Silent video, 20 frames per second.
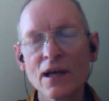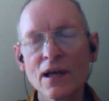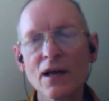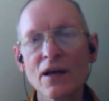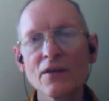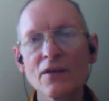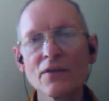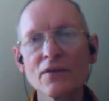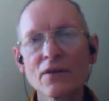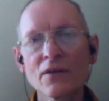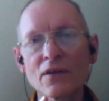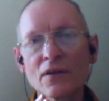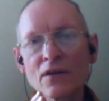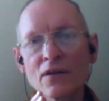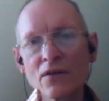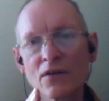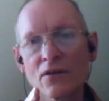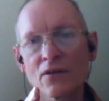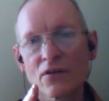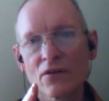and
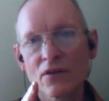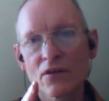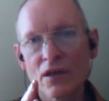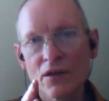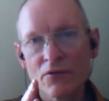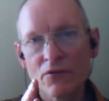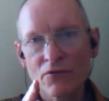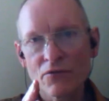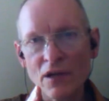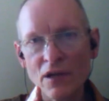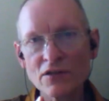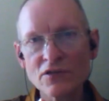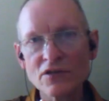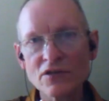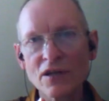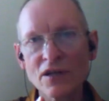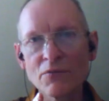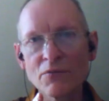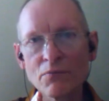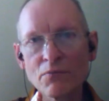
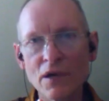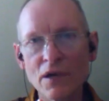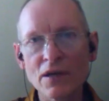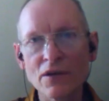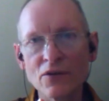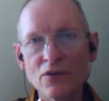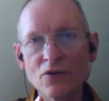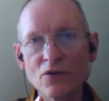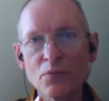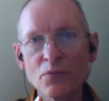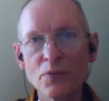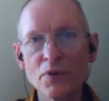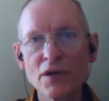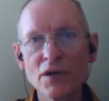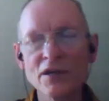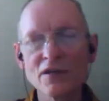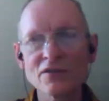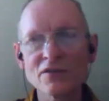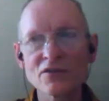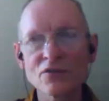eventually make your
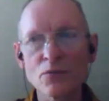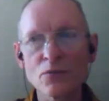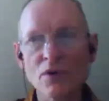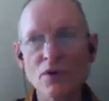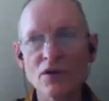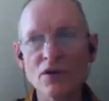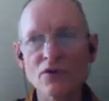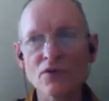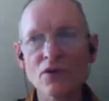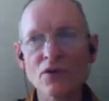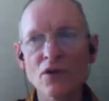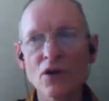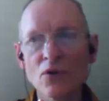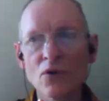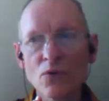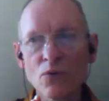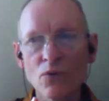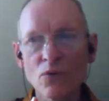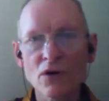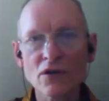peace with
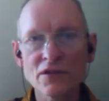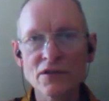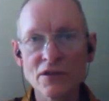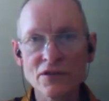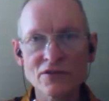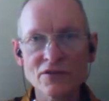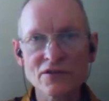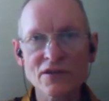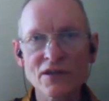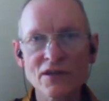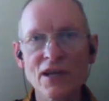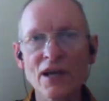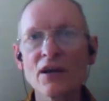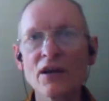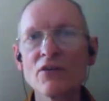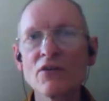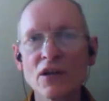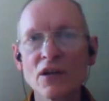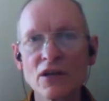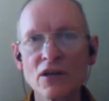what is
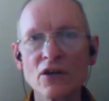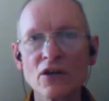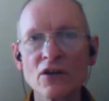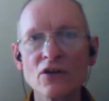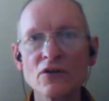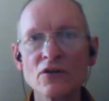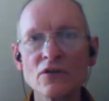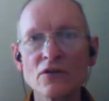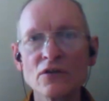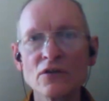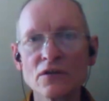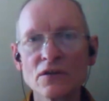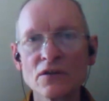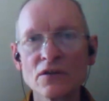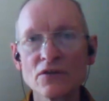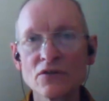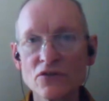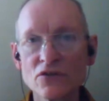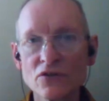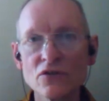scaring you
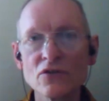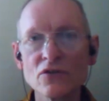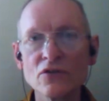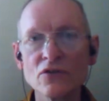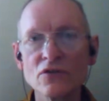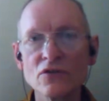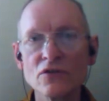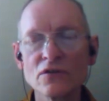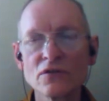too.